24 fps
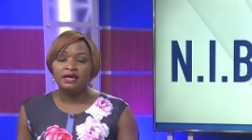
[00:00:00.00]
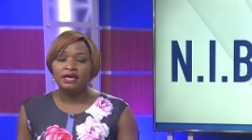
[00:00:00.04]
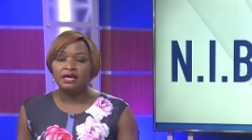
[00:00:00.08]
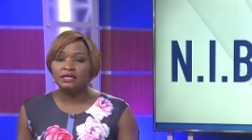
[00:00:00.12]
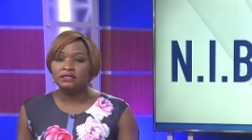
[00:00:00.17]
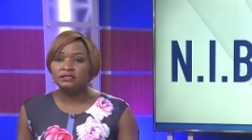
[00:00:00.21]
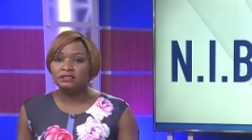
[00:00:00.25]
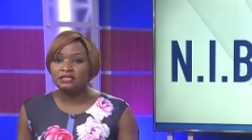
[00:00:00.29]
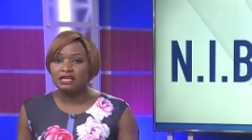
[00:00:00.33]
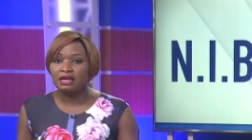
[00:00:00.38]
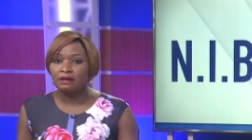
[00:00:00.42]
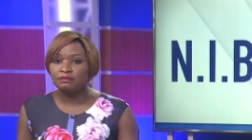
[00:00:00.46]

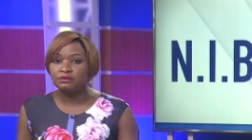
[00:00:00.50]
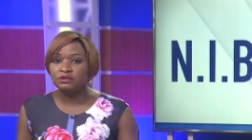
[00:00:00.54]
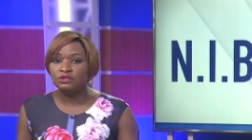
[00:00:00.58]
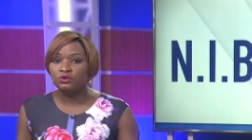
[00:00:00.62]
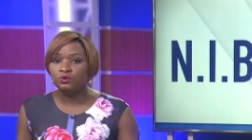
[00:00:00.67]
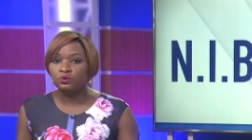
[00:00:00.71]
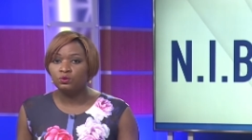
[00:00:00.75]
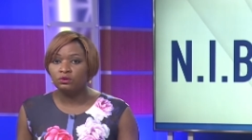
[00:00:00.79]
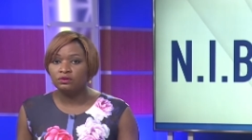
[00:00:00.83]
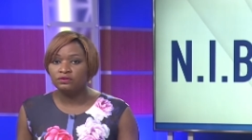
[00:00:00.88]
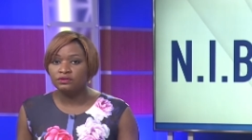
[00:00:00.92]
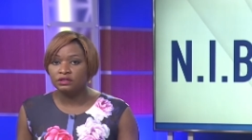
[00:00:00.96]
except
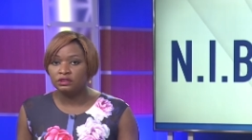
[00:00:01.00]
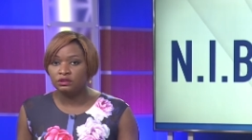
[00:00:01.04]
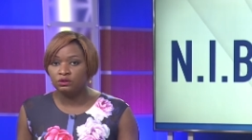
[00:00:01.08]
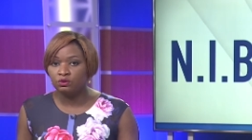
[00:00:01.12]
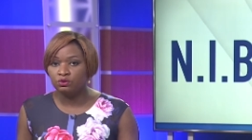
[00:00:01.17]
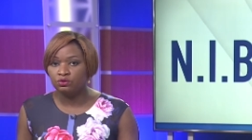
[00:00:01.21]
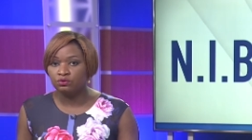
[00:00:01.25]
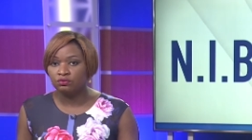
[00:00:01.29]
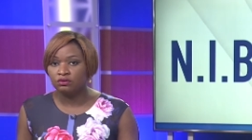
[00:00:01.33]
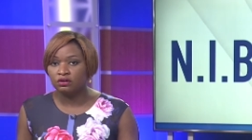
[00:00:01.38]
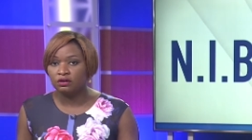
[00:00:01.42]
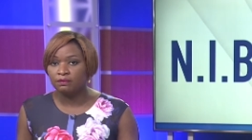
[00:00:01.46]
in North
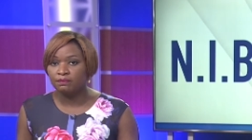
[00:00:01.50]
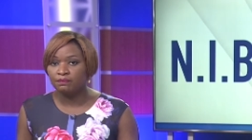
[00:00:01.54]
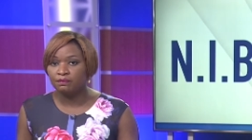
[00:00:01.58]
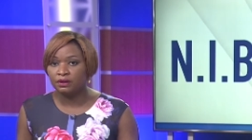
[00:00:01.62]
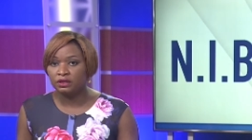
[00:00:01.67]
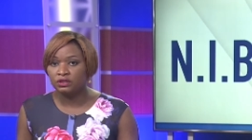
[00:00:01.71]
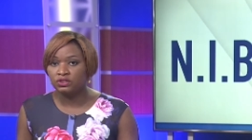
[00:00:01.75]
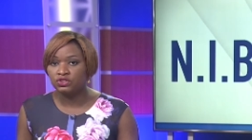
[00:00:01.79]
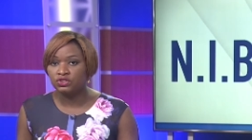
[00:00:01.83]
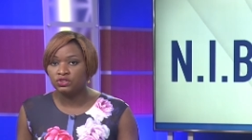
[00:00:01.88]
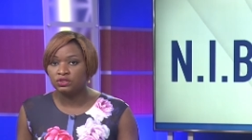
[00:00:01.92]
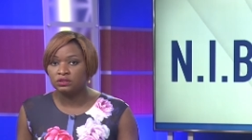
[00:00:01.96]
Eleuthera,
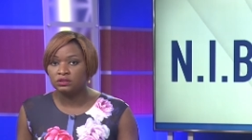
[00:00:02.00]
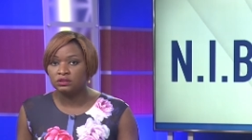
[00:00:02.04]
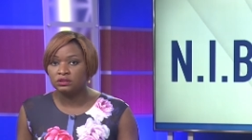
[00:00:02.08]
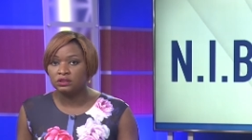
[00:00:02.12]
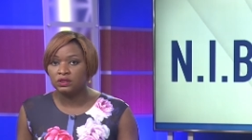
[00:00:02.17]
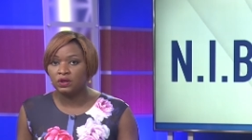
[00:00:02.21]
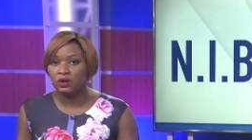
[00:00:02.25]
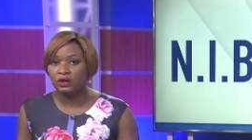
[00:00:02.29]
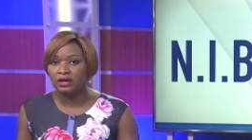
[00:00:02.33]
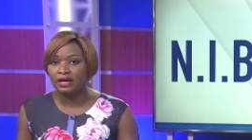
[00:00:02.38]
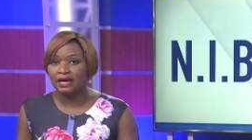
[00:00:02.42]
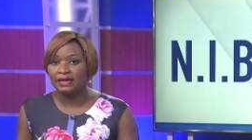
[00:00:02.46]
Bunches,
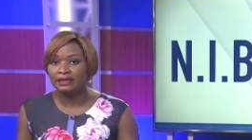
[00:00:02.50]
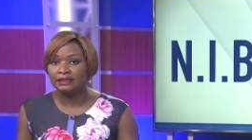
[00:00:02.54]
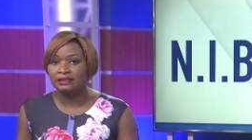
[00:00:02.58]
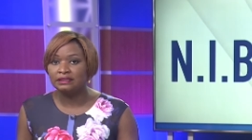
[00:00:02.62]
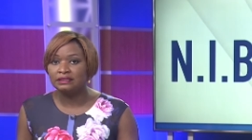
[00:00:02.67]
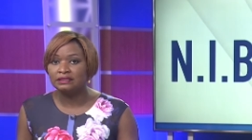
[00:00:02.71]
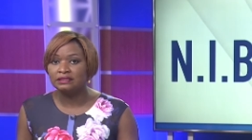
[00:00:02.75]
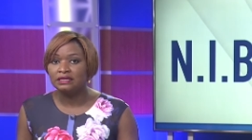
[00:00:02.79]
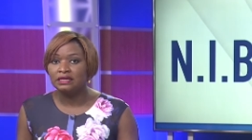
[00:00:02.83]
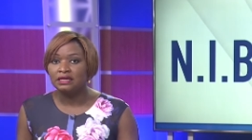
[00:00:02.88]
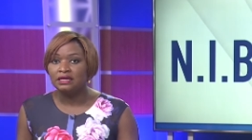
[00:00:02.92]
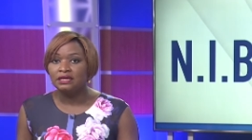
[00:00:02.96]
Long
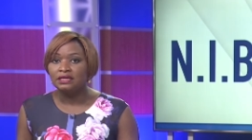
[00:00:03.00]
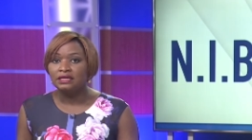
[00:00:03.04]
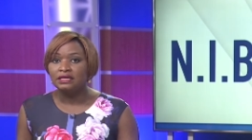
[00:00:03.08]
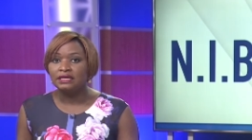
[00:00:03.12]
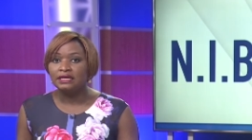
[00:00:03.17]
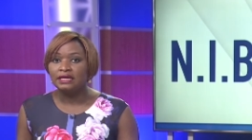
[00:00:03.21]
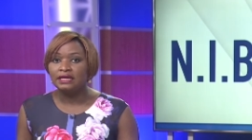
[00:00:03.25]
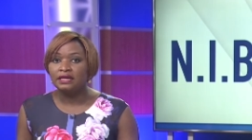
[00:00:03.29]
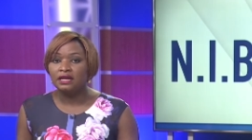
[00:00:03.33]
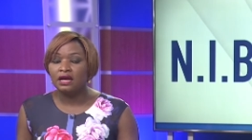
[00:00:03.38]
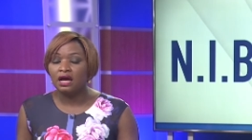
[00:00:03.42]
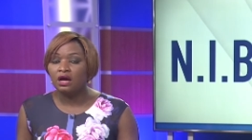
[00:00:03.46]
Island,
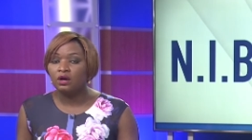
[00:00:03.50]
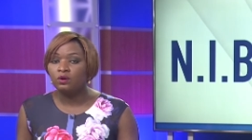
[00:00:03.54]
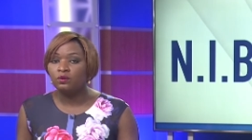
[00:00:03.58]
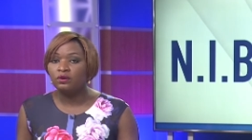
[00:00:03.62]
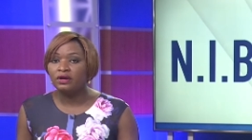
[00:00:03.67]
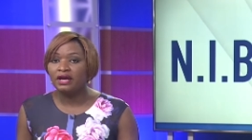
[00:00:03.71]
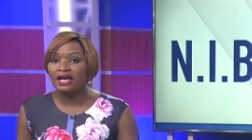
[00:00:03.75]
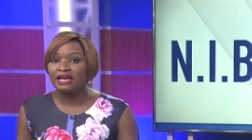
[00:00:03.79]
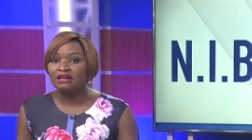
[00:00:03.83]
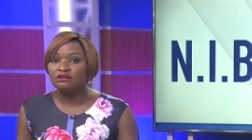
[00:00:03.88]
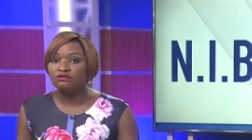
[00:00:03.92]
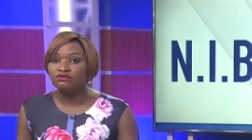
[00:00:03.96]

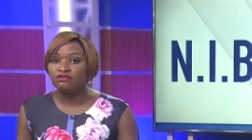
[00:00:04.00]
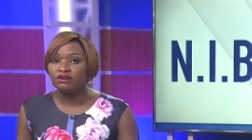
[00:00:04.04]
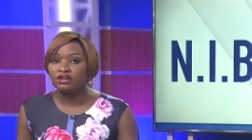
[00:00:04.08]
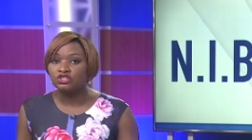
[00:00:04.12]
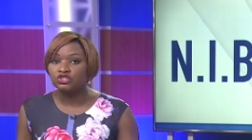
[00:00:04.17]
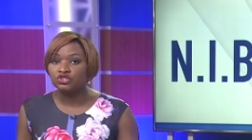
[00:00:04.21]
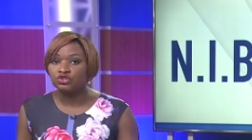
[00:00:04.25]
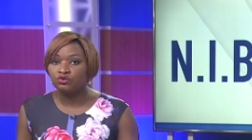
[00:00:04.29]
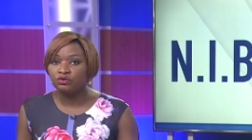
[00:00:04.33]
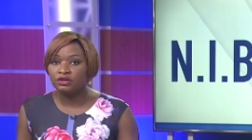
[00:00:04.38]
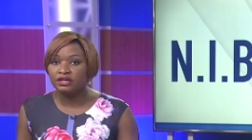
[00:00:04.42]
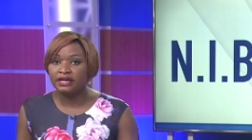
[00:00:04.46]
Inagua and
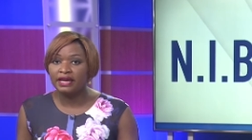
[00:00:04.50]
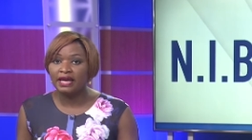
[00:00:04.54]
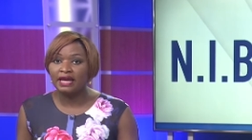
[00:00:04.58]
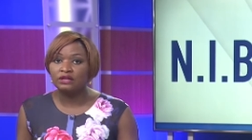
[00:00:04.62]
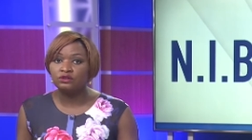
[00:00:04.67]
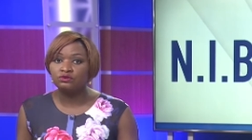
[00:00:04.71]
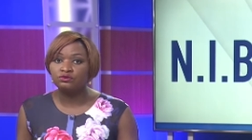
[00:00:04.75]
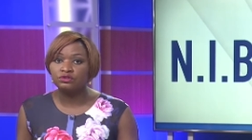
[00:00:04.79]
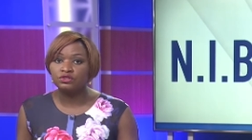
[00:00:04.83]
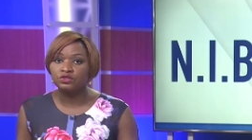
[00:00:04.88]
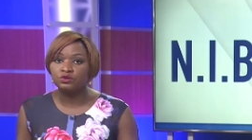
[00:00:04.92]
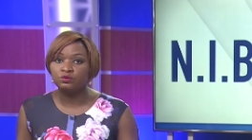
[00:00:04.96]
Fresh Creek
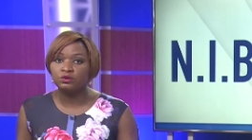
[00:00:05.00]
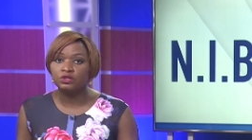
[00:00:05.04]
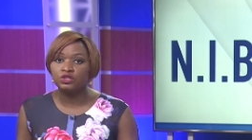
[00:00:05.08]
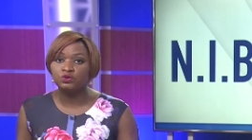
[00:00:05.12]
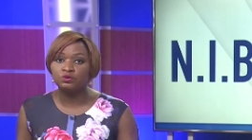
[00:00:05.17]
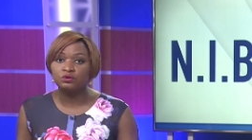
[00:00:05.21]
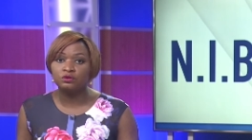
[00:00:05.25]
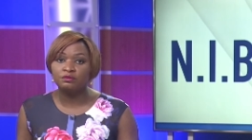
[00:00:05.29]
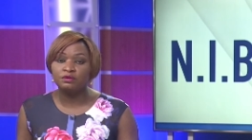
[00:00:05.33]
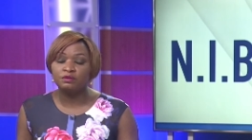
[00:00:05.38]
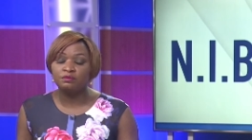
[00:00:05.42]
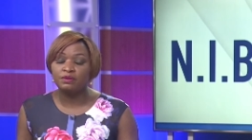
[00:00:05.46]
Andros,
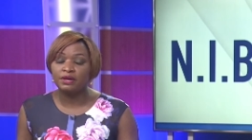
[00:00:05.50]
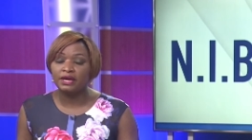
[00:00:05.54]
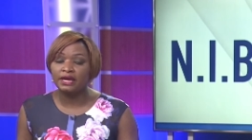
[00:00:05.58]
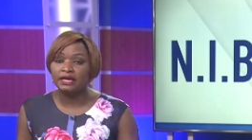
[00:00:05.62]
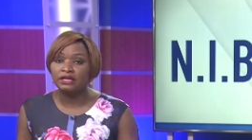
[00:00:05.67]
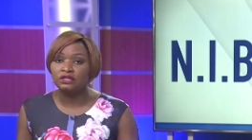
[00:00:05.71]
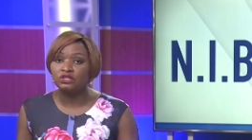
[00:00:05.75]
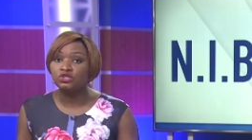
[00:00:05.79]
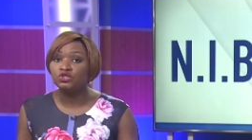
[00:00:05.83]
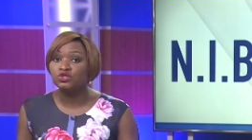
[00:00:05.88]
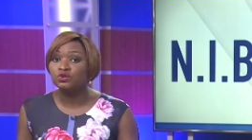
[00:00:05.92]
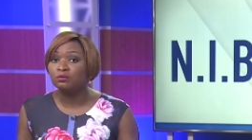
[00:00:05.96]
which will be
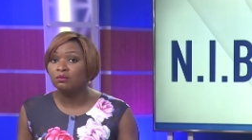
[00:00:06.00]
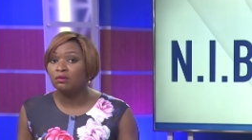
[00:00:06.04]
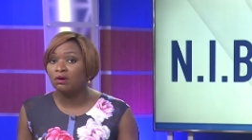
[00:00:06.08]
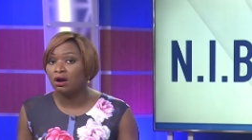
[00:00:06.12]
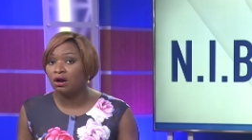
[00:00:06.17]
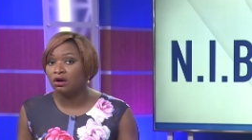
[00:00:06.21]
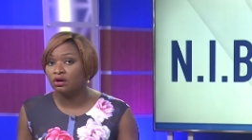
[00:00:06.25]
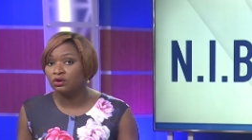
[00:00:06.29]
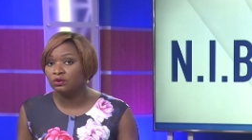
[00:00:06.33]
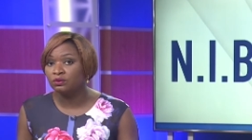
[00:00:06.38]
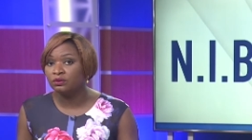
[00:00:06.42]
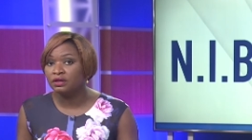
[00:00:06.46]
paid
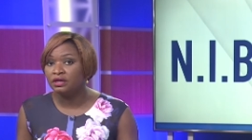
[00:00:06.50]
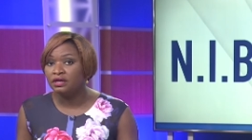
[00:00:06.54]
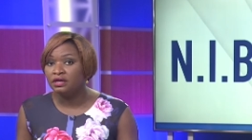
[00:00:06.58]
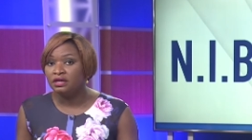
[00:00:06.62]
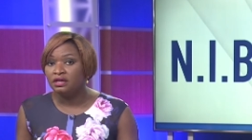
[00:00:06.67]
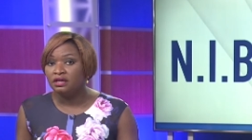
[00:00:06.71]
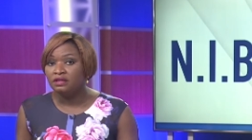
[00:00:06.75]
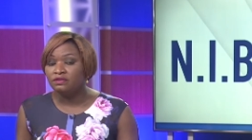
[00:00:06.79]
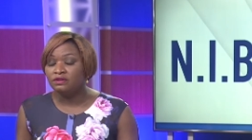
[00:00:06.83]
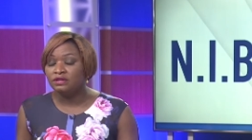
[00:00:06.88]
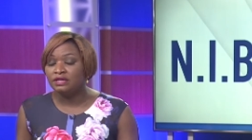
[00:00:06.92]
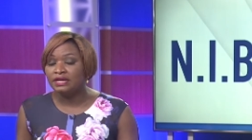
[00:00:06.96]
tomorrow.
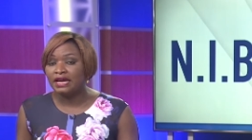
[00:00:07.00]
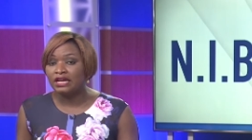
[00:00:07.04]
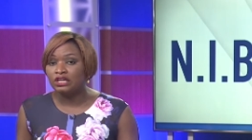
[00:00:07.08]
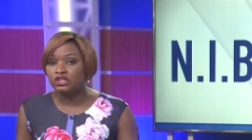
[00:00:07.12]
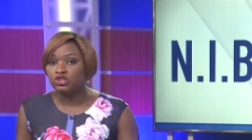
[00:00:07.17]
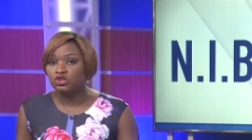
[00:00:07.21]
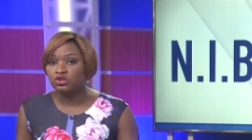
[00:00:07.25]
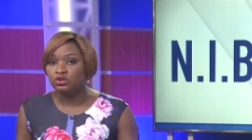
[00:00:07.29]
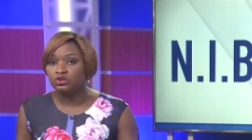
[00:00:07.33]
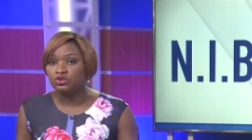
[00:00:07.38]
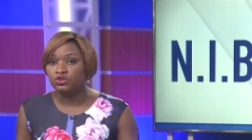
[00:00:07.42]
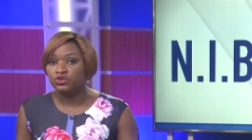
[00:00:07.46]
The
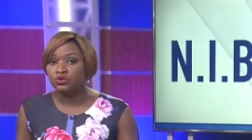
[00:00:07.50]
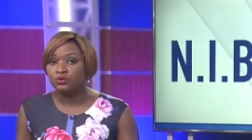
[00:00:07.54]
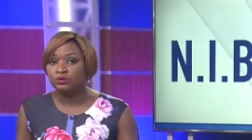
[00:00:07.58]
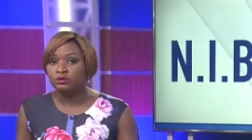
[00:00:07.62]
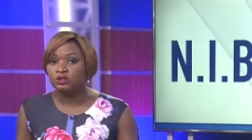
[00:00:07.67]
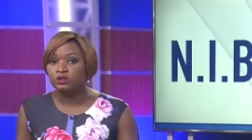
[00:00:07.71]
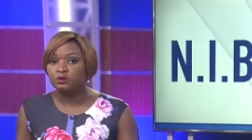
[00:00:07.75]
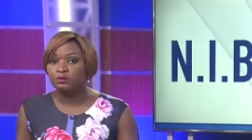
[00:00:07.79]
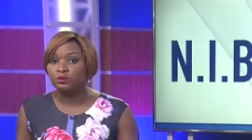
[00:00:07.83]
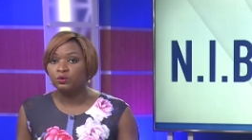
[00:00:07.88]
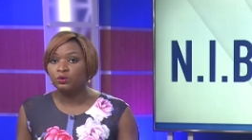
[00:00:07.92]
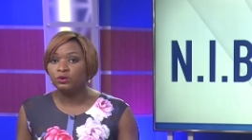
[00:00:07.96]
National
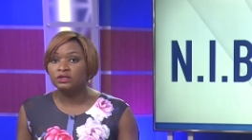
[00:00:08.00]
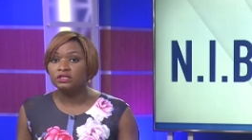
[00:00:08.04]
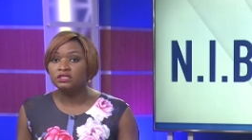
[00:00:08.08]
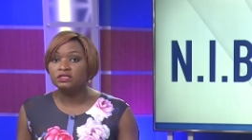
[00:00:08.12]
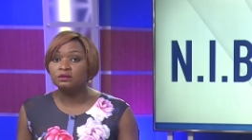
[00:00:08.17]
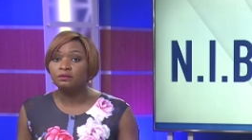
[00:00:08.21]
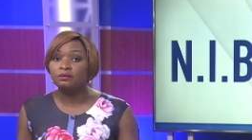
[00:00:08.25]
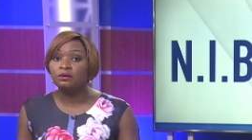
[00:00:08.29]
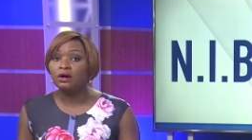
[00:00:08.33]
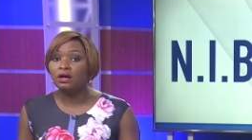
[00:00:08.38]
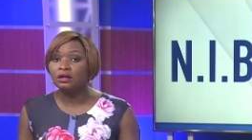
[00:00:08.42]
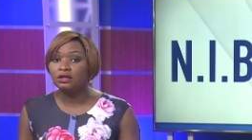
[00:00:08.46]
Insurance Board
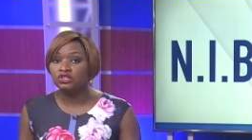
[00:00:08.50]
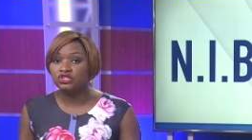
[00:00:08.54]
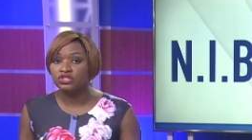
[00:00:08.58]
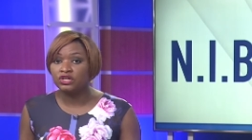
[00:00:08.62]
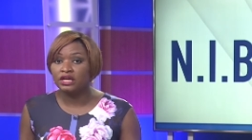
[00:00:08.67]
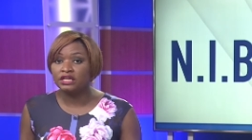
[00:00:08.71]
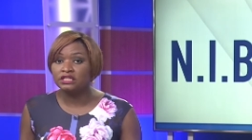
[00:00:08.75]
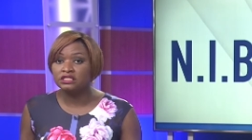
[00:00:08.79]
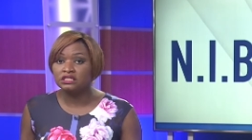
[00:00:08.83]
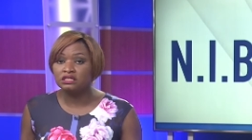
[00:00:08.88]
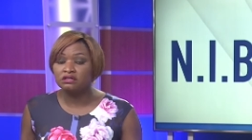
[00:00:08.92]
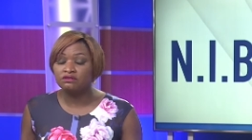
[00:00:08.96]
is
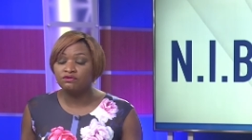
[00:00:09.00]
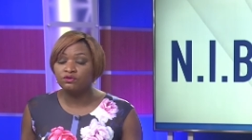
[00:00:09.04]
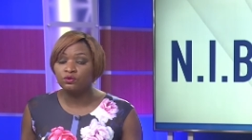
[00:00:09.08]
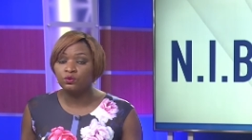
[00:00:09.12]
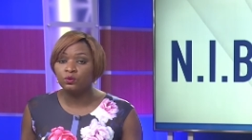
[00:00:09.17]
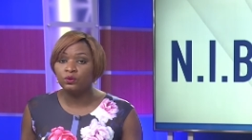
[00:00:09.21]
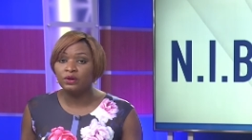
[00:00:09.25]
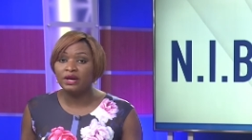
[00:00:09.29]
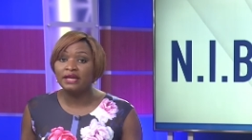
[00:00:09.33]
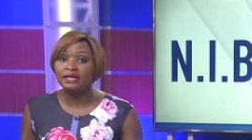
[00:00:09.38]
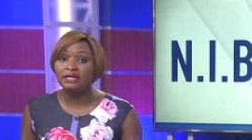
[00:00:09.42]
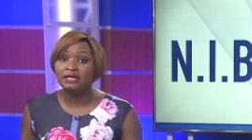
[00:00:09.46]
apologizing
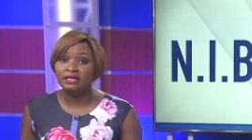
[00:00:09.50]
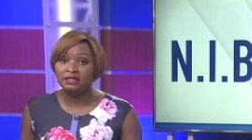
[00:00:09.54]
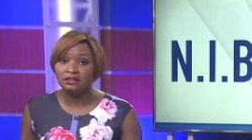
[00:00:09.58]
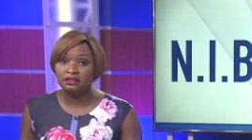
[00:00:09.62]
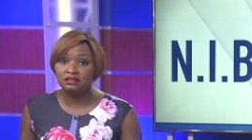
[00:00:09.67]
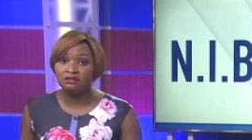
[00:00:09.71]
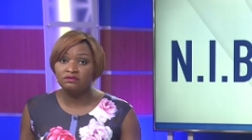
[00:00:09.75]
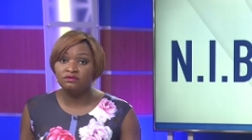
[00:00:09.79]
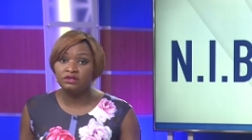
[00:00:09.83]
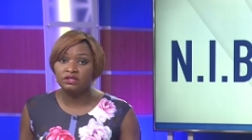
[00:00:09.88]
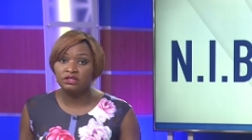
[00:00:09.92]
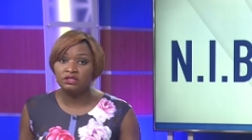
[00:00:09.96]
for any
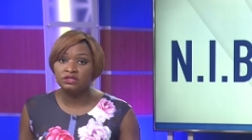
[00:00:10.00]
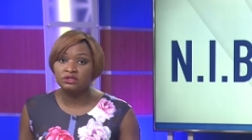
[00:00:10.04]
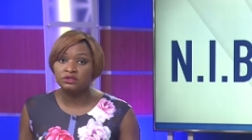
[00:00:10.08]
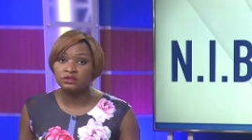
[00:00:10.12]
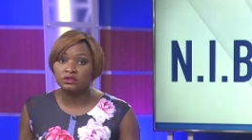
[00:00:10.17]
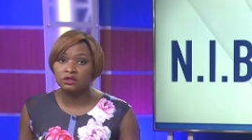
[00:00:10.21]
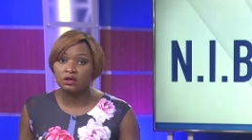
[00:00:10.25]
inconvenience